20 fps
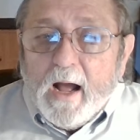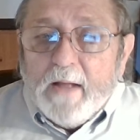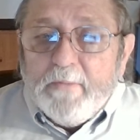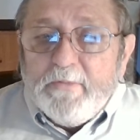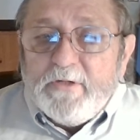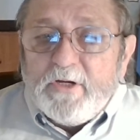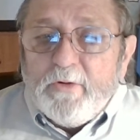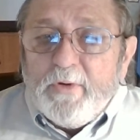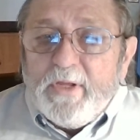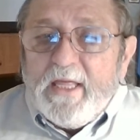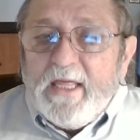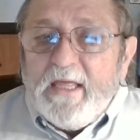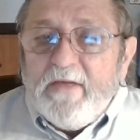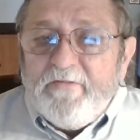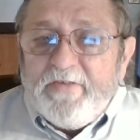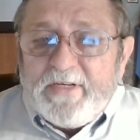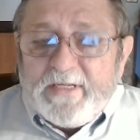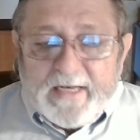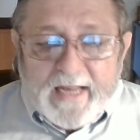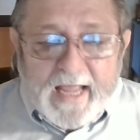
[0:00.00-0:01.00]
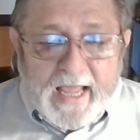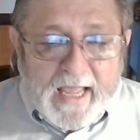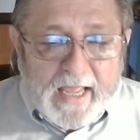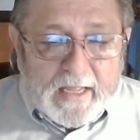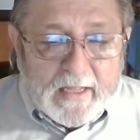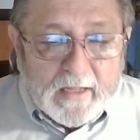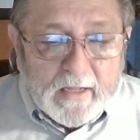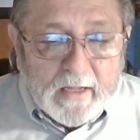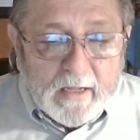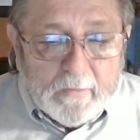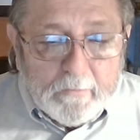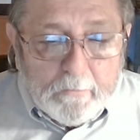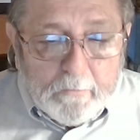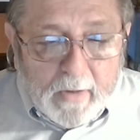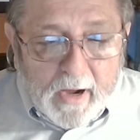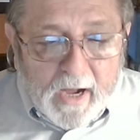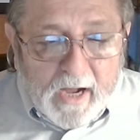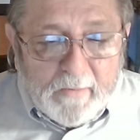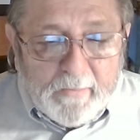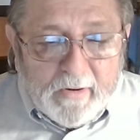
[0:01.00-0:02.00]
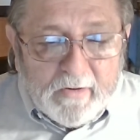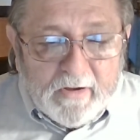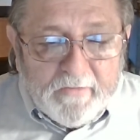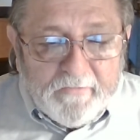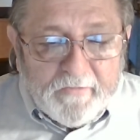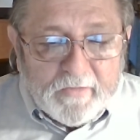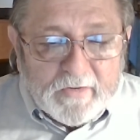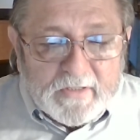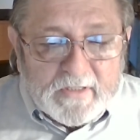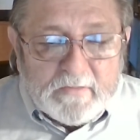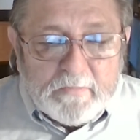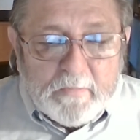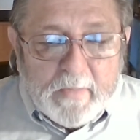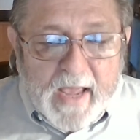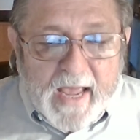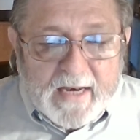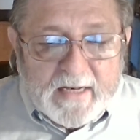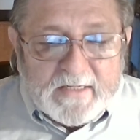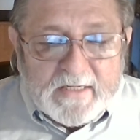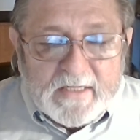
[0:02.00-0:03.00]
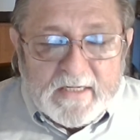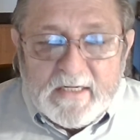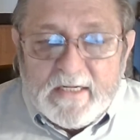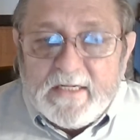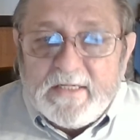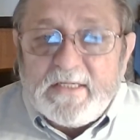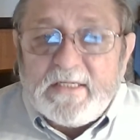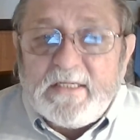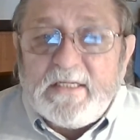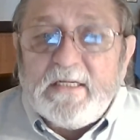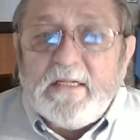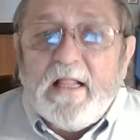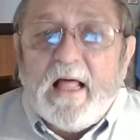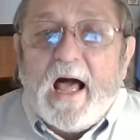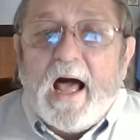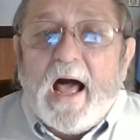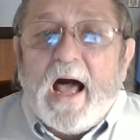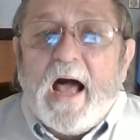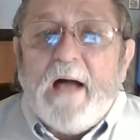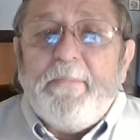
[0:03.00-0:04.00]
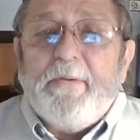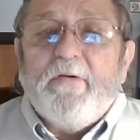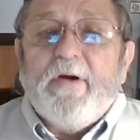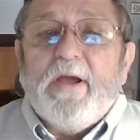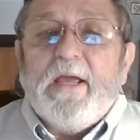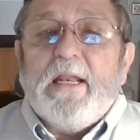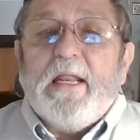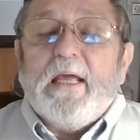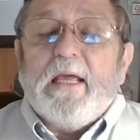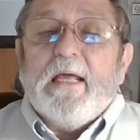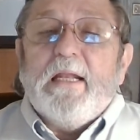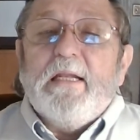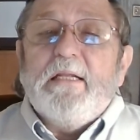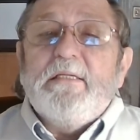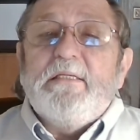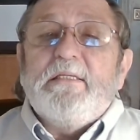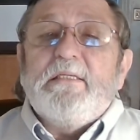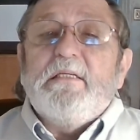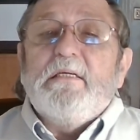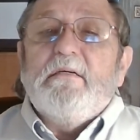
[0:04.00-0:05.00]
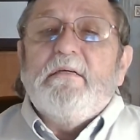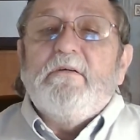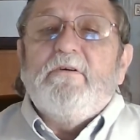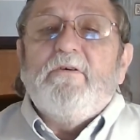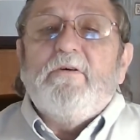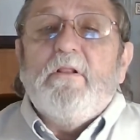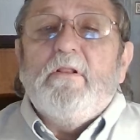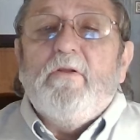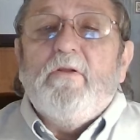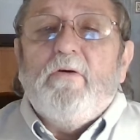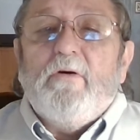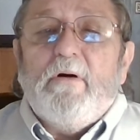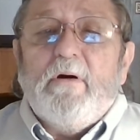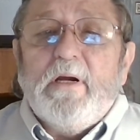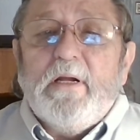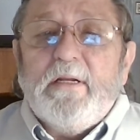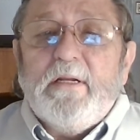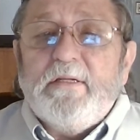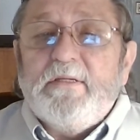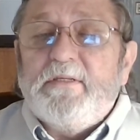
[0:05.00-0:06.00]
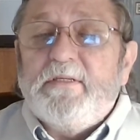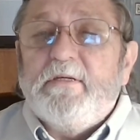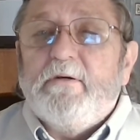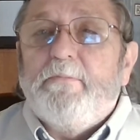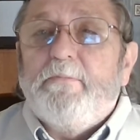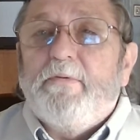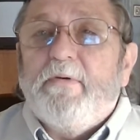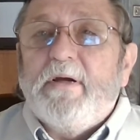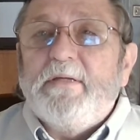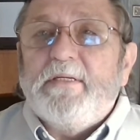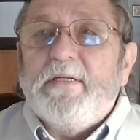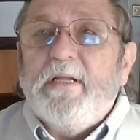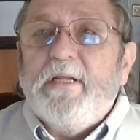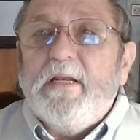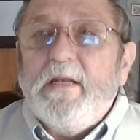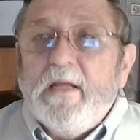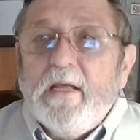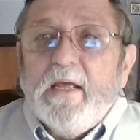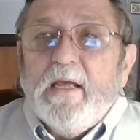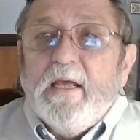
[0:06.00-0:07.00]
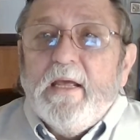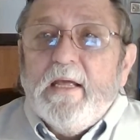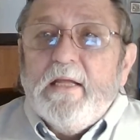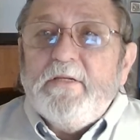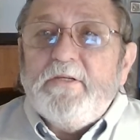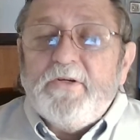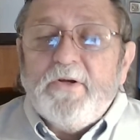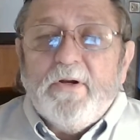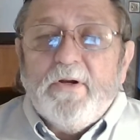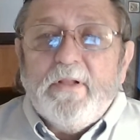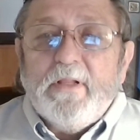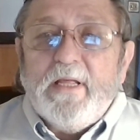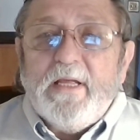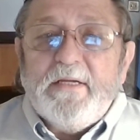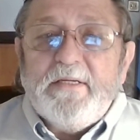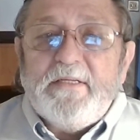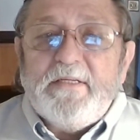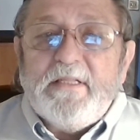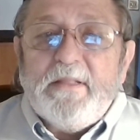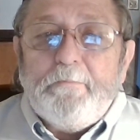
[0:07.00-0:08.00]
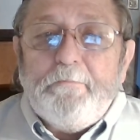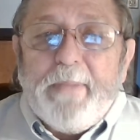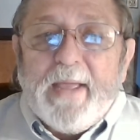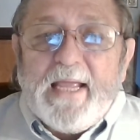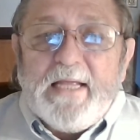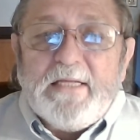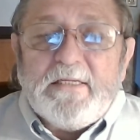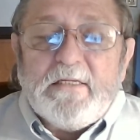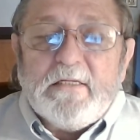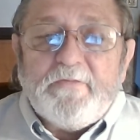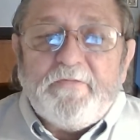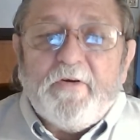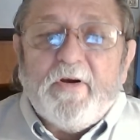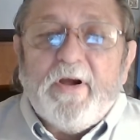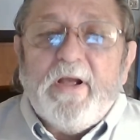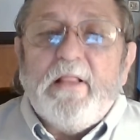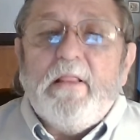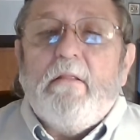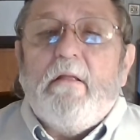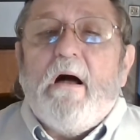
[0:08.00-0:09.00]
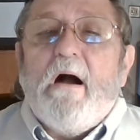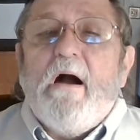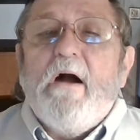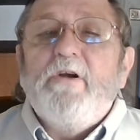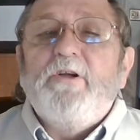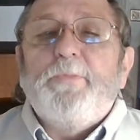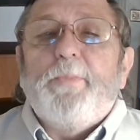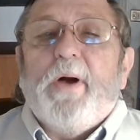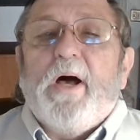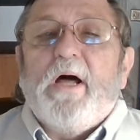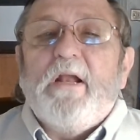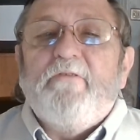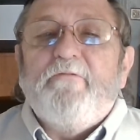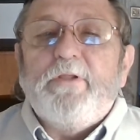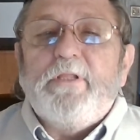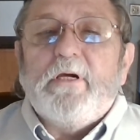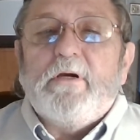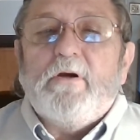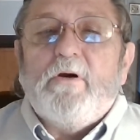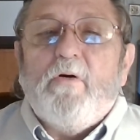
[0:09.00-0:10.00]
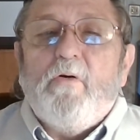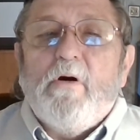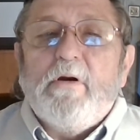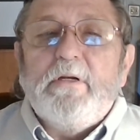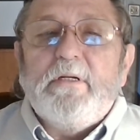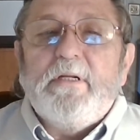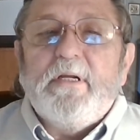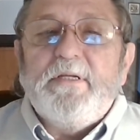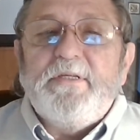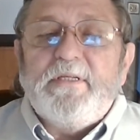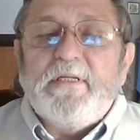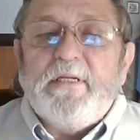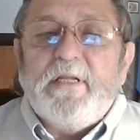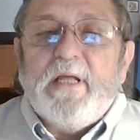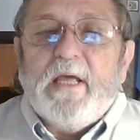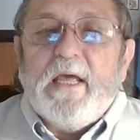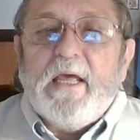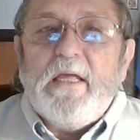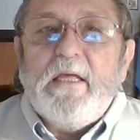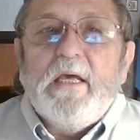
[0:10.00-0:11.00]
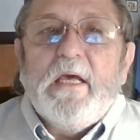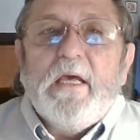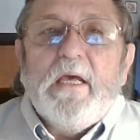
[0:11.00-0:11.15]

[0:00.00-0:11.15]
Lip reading: So even today, Marbury versus Madison is still operating. It is still good law. It is still precedent, and certainly is the basis for a large part of what the court does today